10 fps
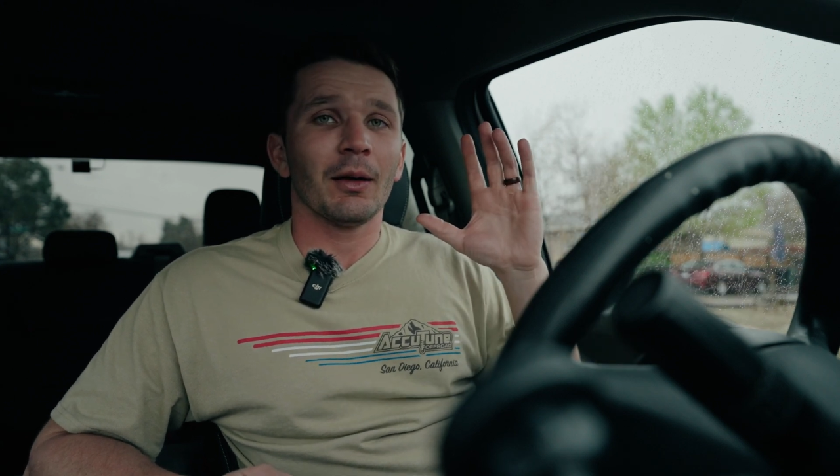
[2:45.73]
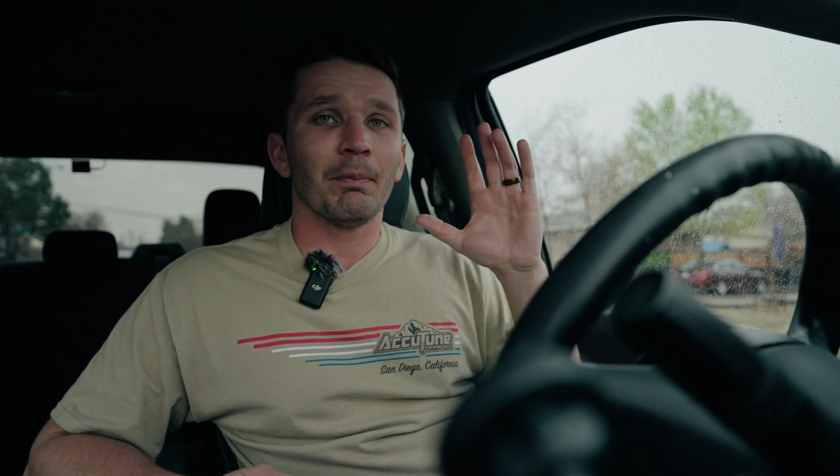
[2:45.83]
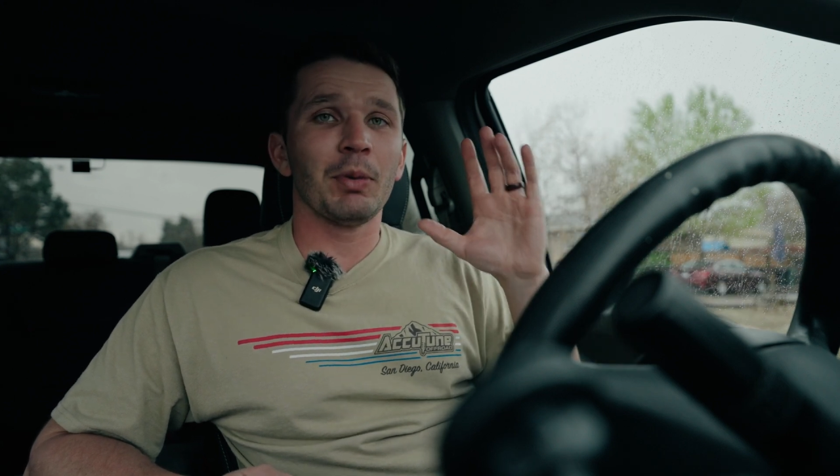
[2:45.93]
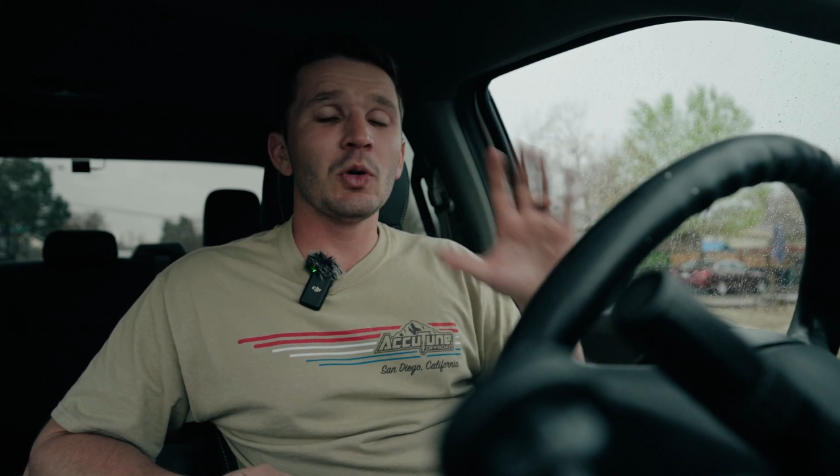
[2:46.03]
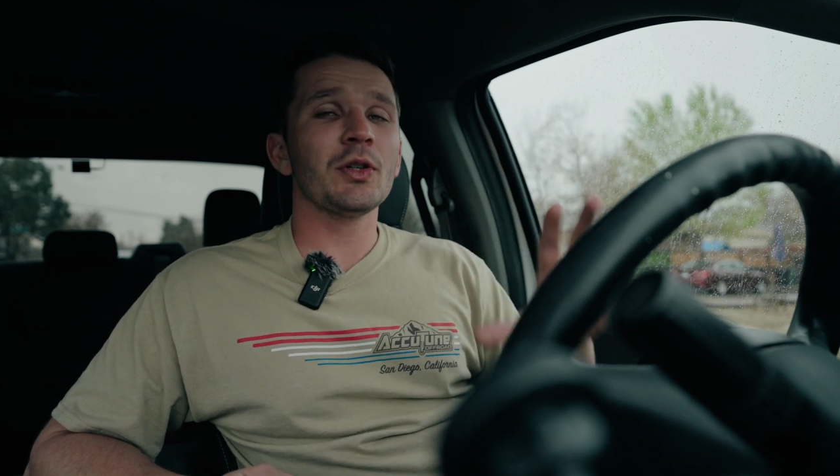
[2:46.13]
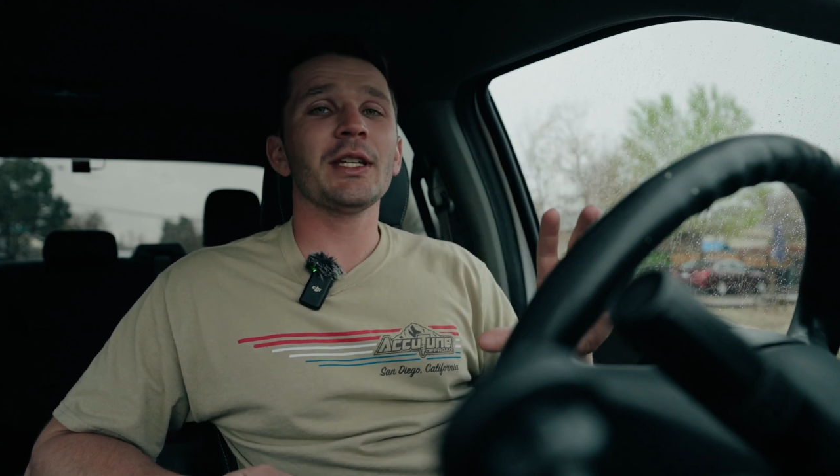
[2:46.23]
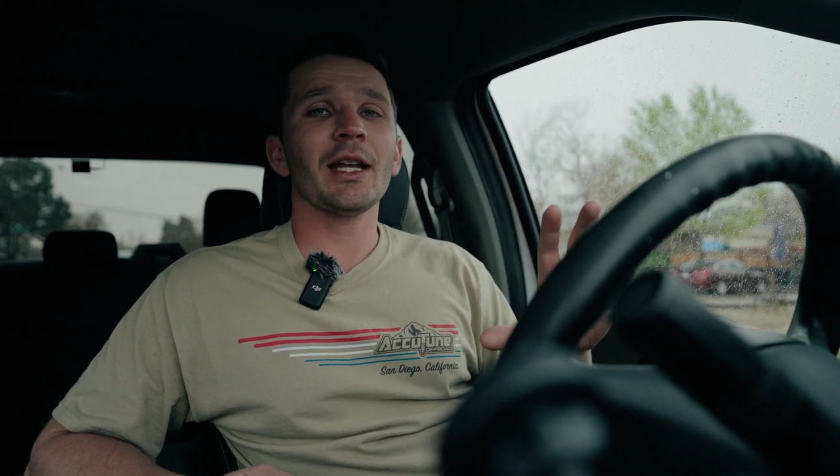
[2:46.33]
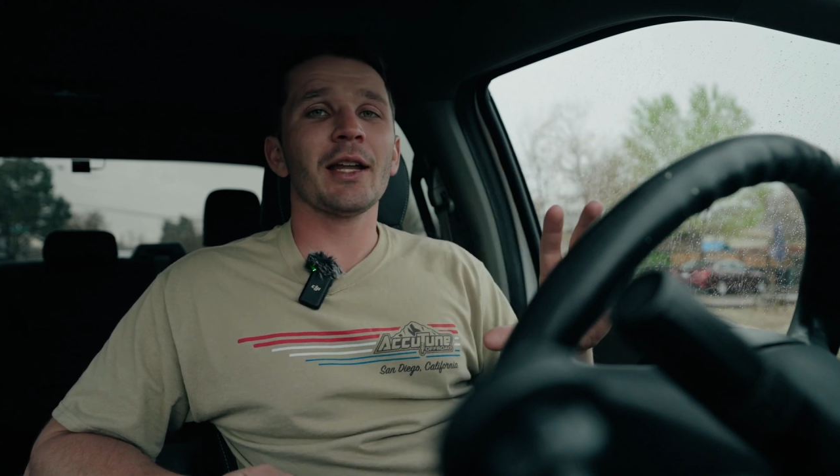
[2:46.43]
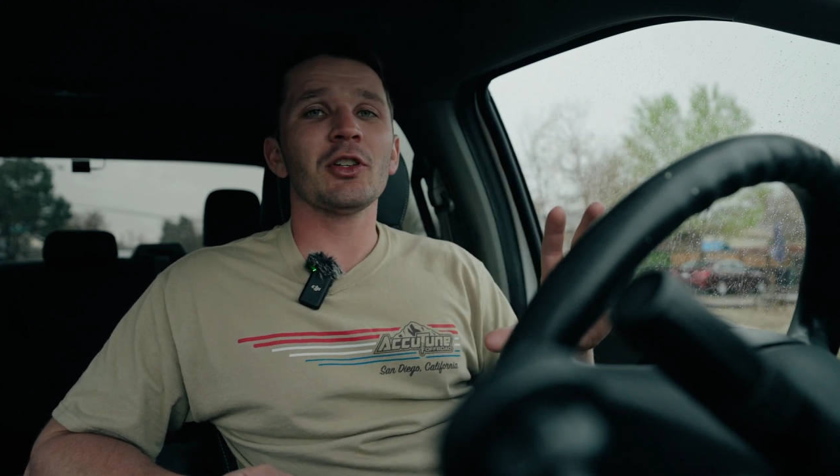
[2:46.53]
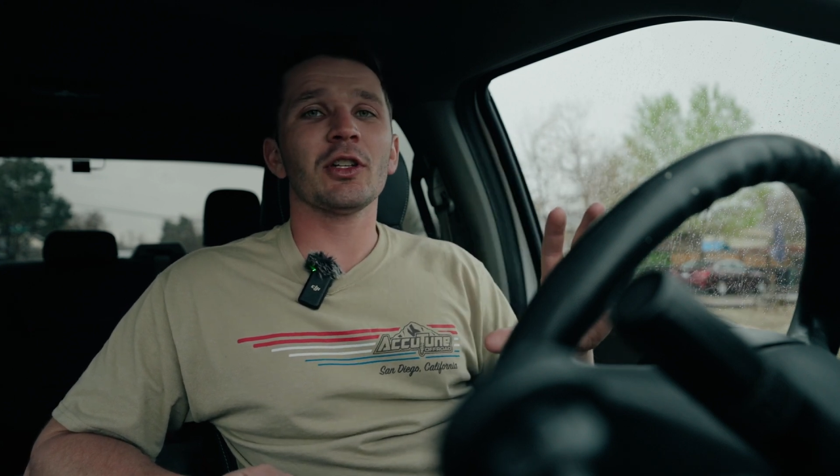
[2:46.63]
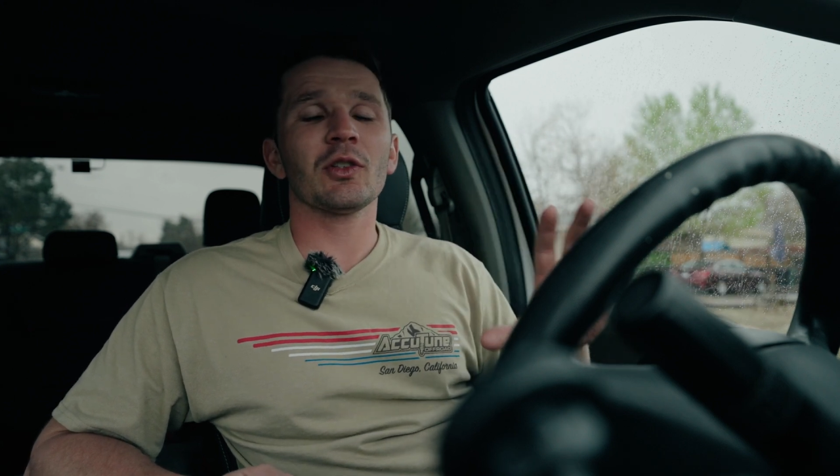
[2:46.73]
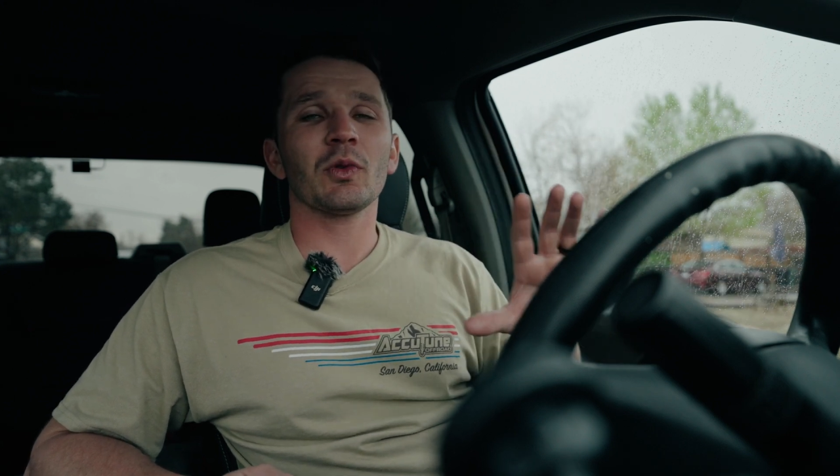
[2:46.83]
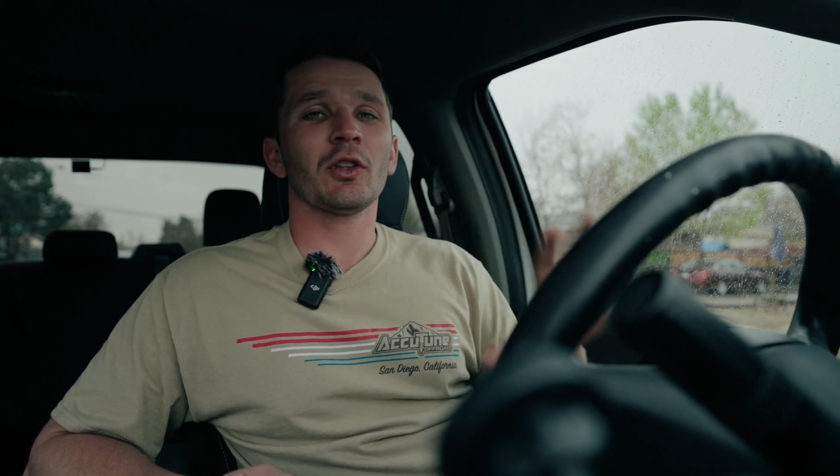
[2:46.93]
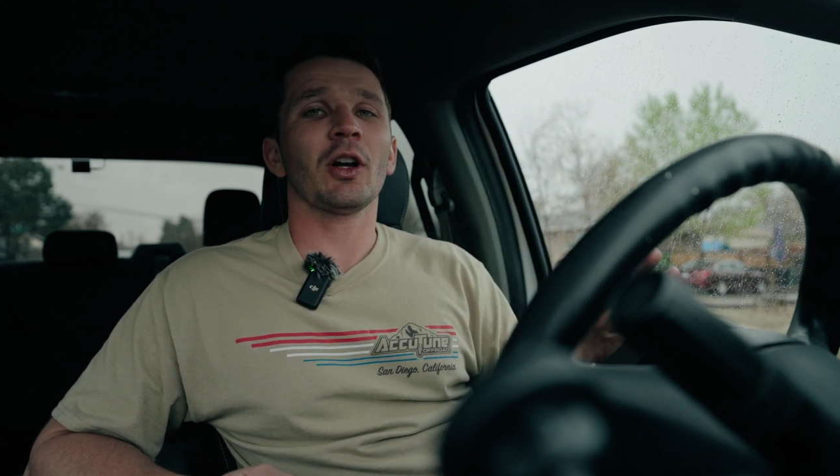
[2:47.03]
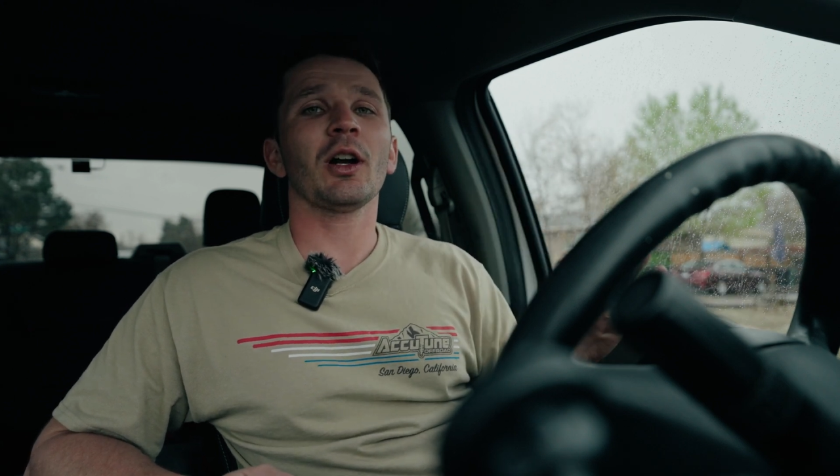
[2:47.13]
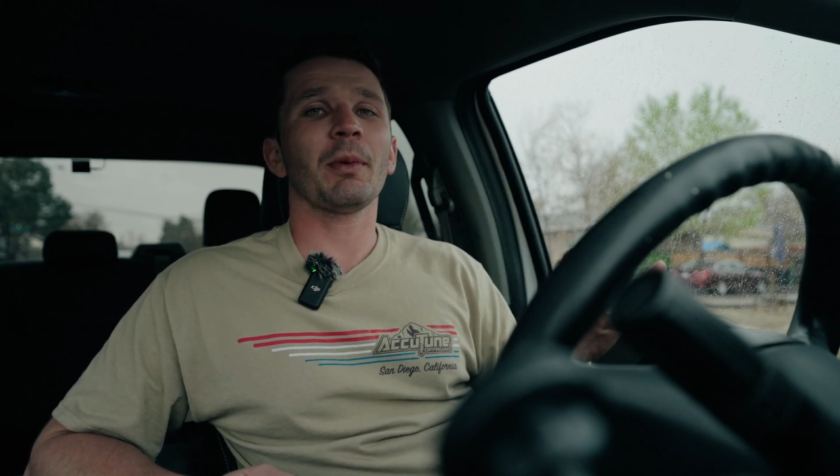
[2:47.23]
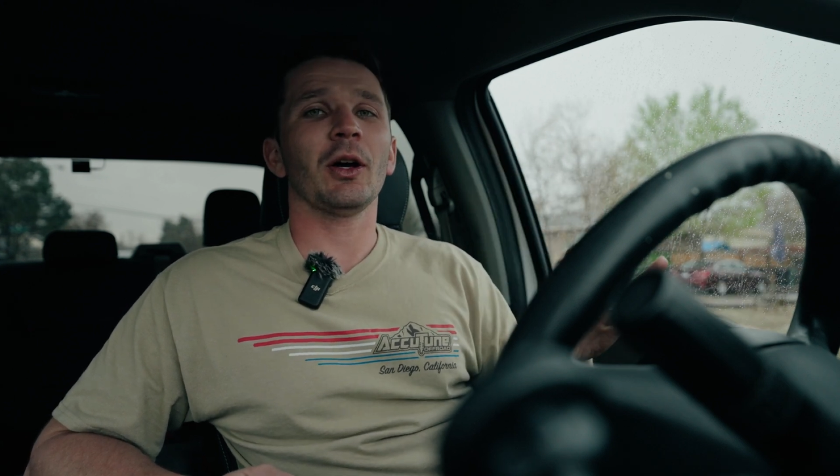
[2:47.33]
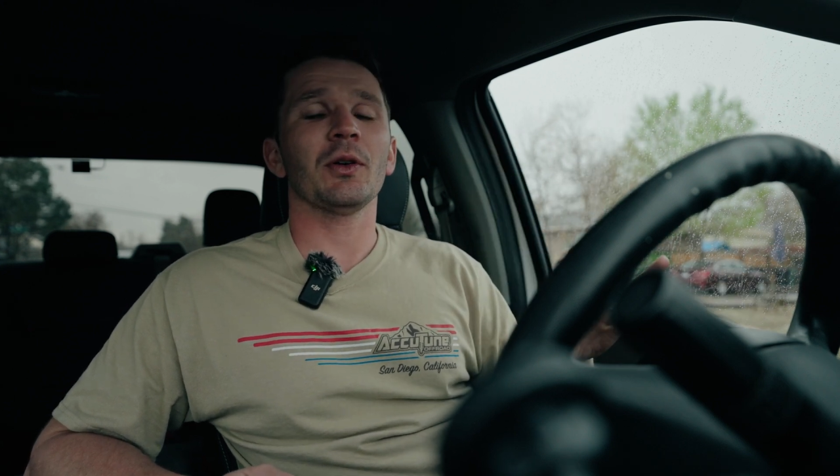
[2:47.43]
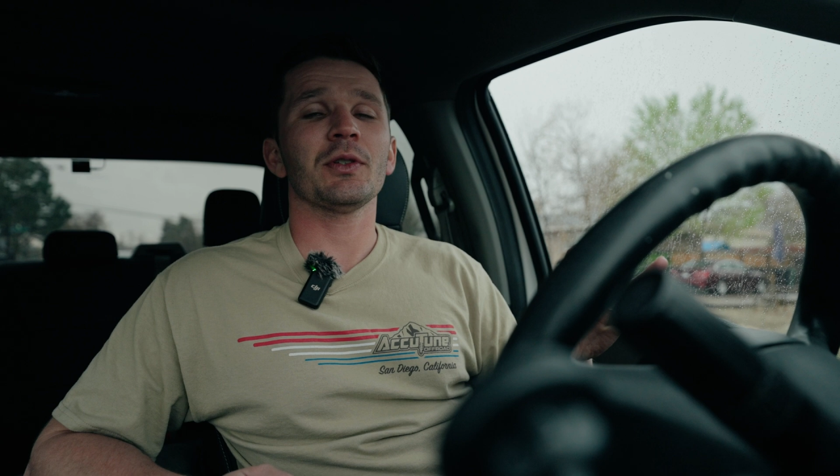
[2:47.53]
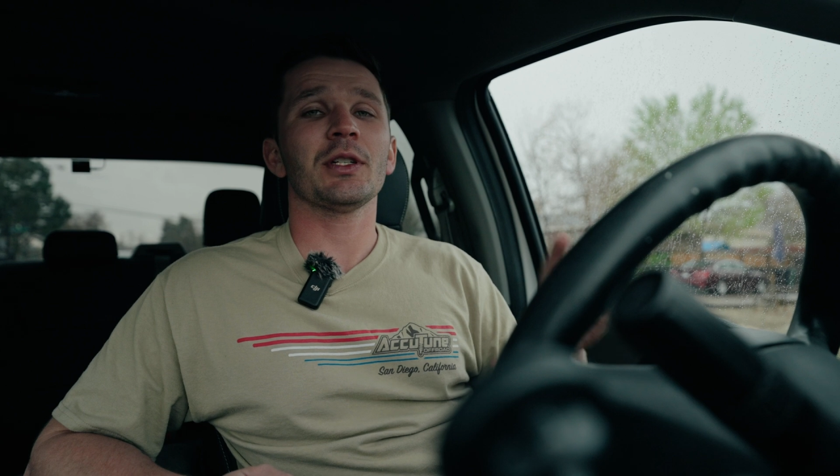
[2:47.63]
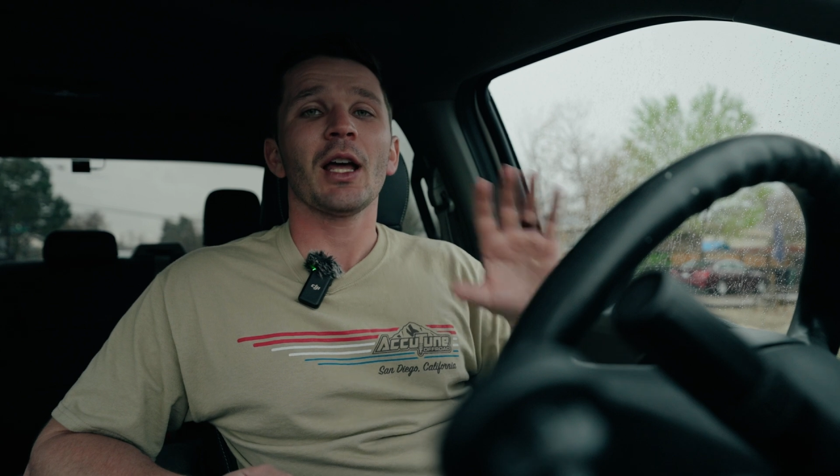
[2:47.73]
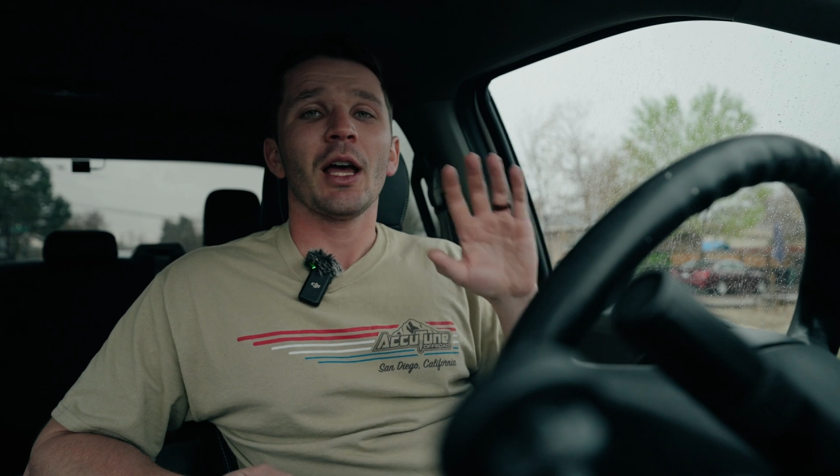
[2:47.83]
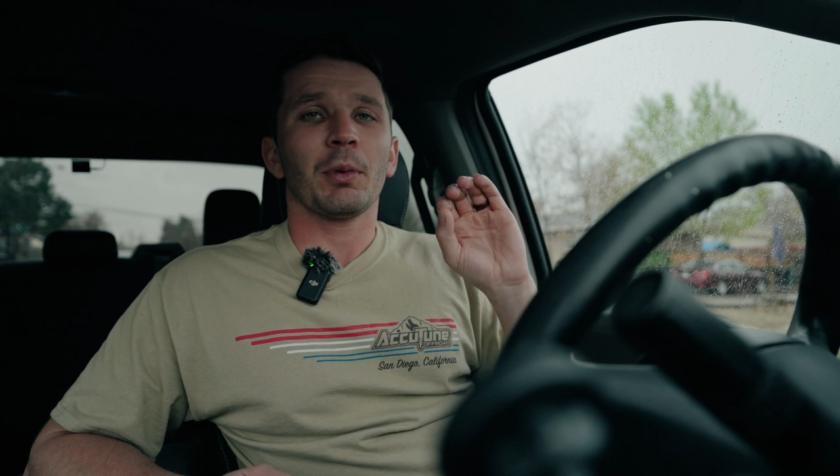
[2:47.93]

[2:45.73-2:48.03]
Boosted engines with turbos